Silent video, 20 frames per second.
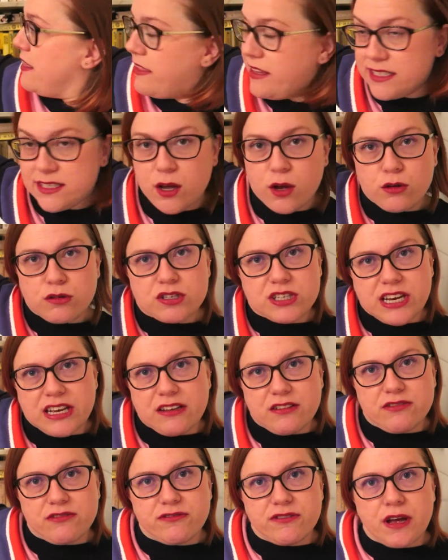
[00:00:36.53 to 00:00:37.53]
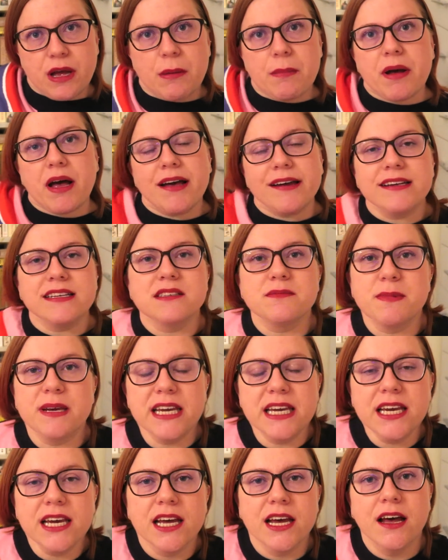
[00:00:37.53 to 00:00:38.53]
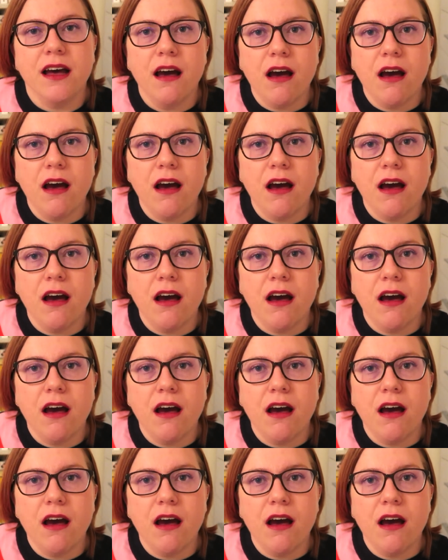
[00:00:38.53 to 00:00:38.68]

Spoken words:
This whole shelf behind me